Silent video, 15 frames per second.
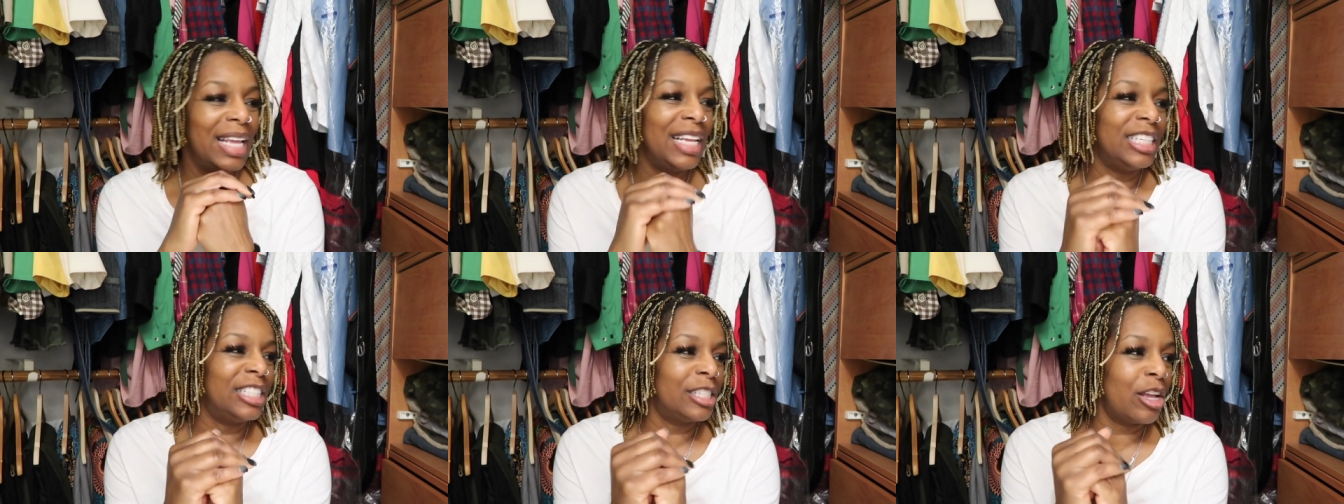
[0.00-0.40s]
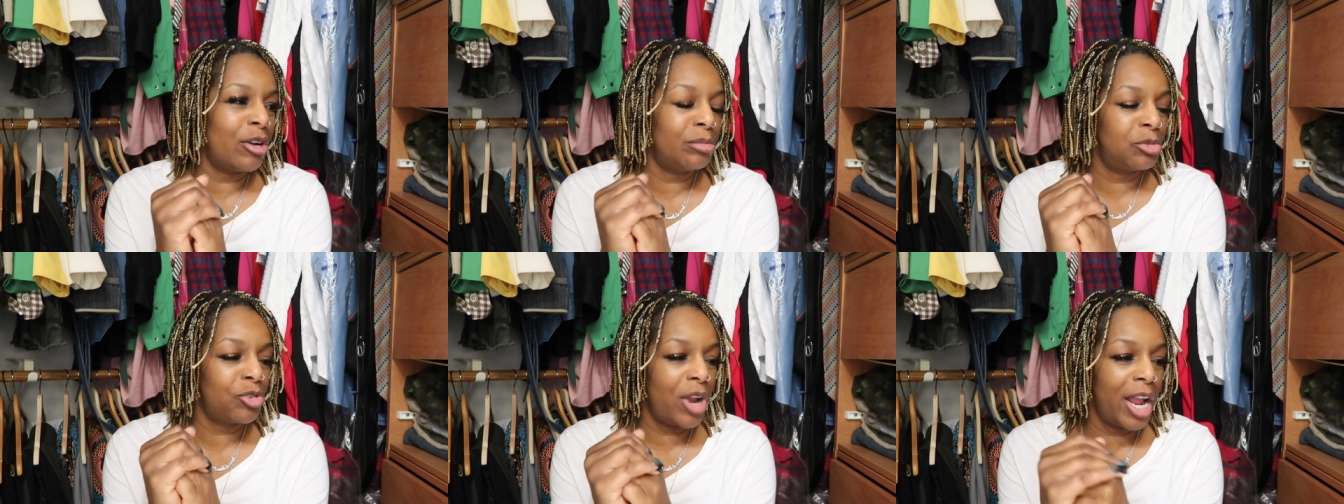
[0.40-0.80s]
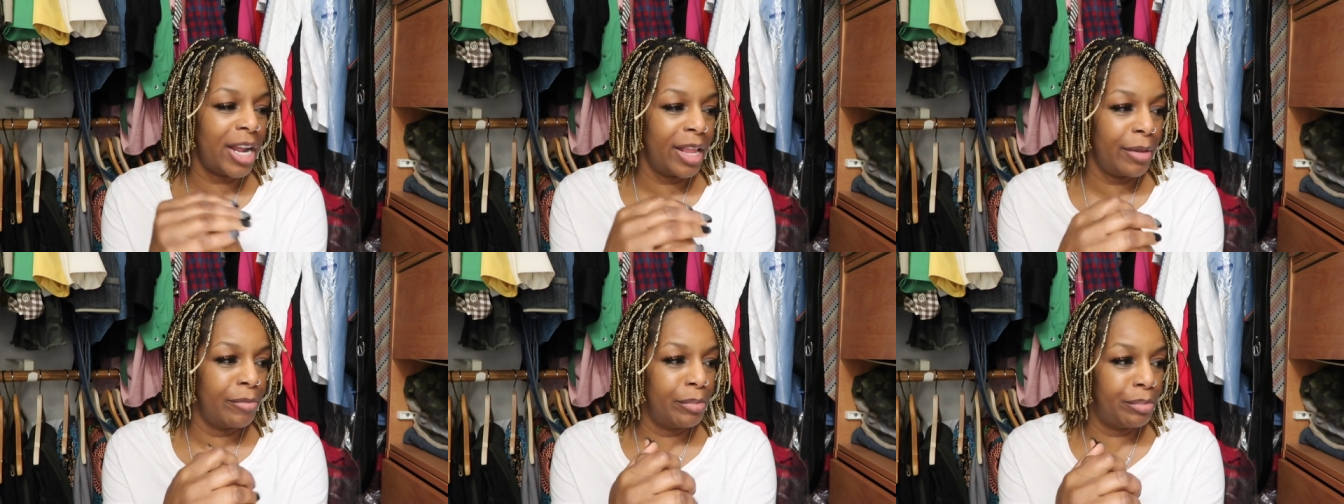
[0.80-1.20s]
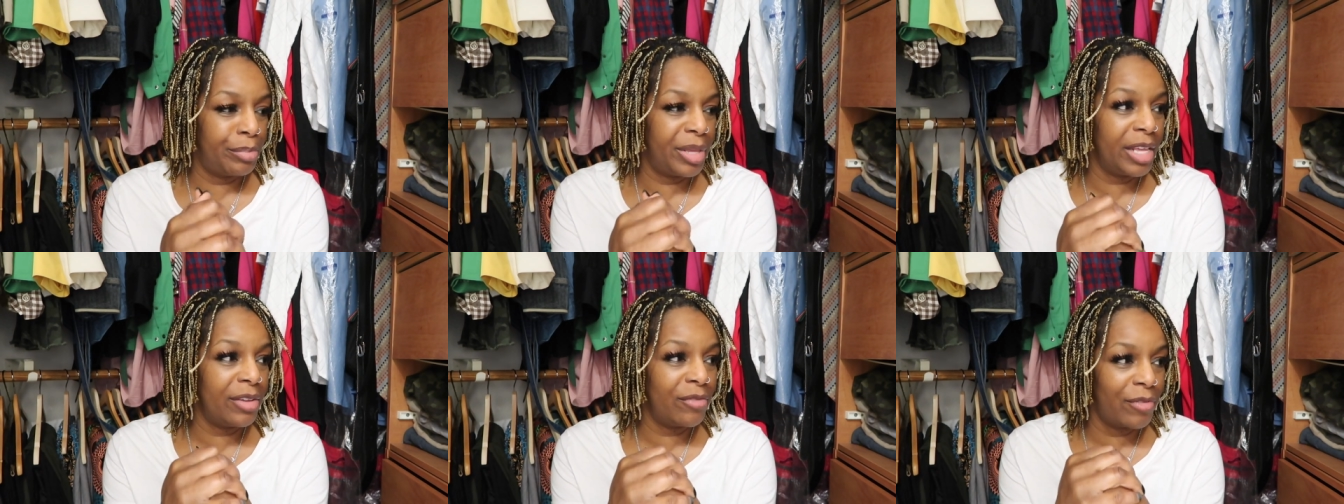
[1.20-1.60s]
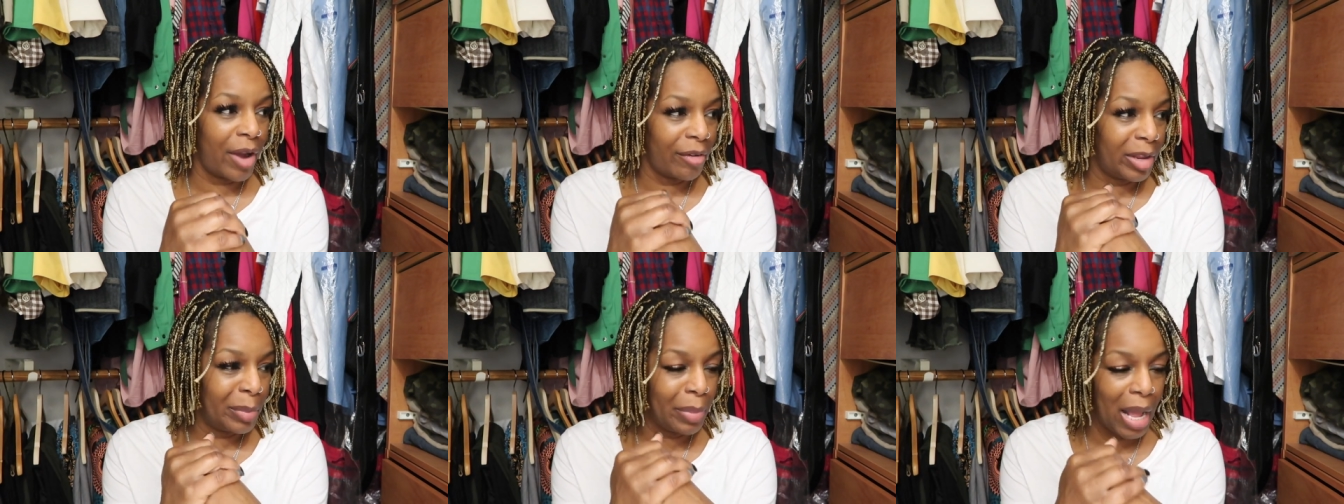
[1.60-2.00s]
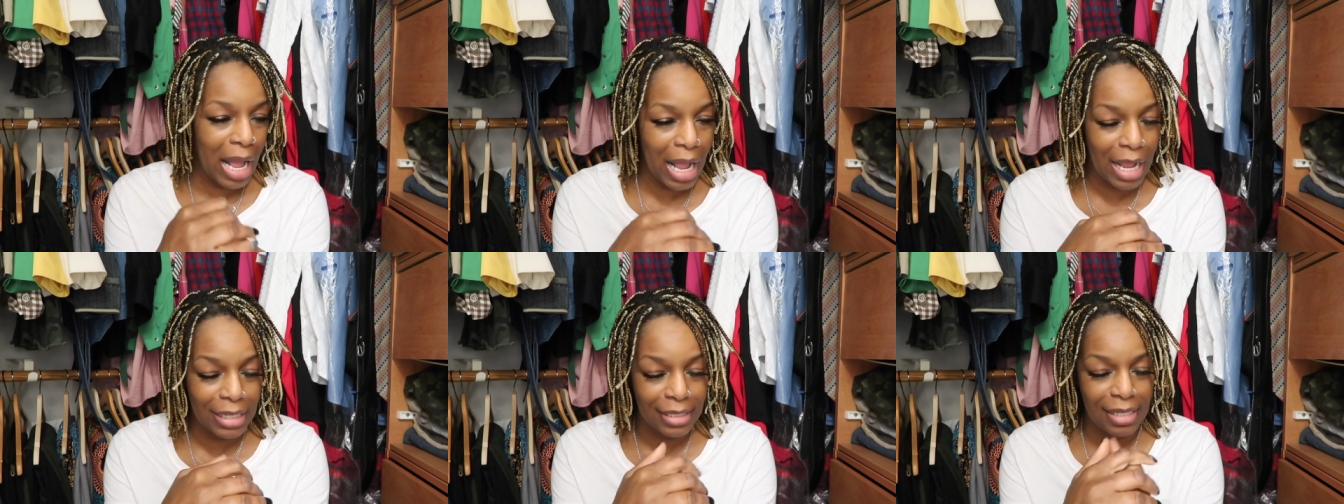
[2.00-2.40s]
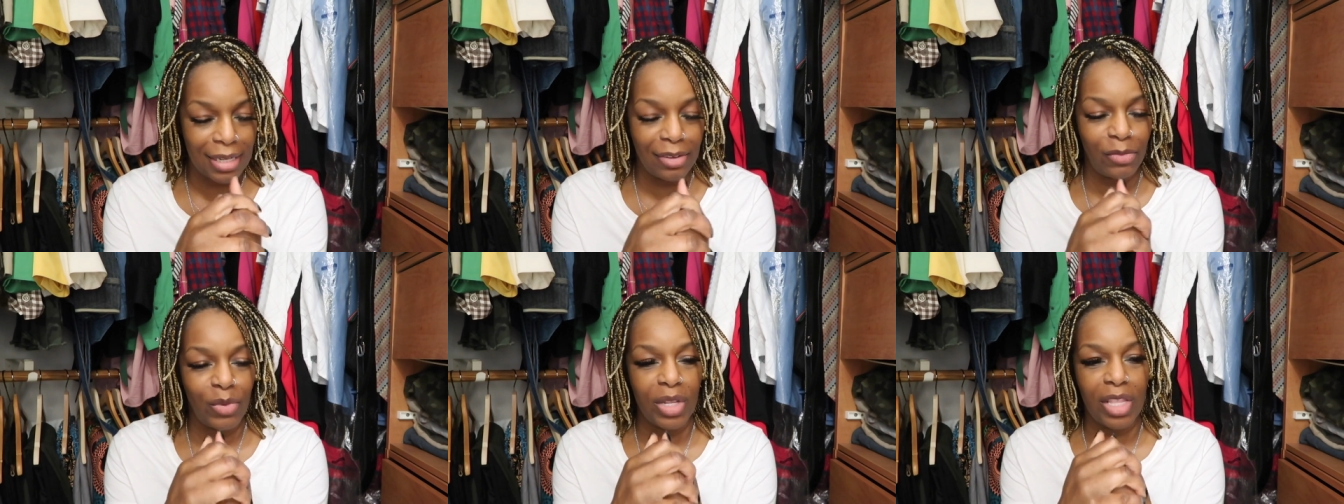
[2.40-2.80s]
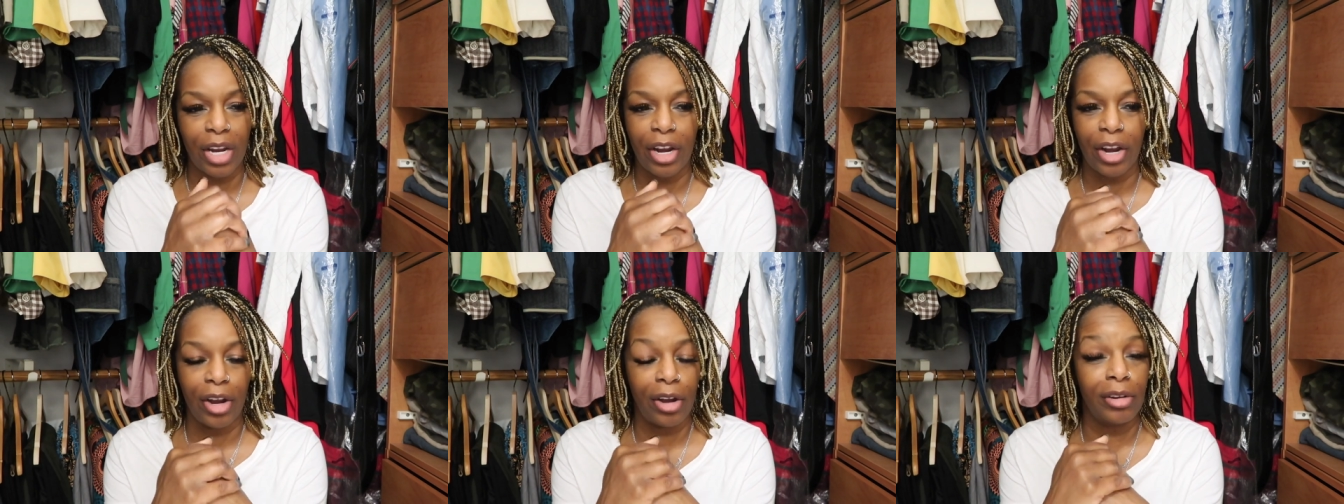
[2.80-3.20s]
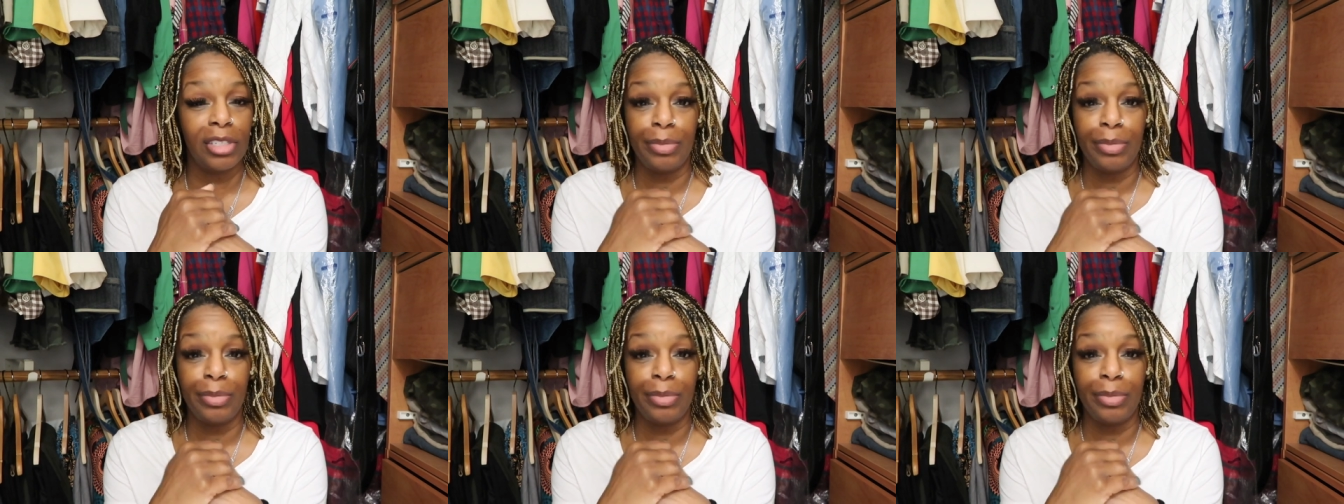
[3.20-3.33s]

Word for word: And so I'm trying to be very positive with her,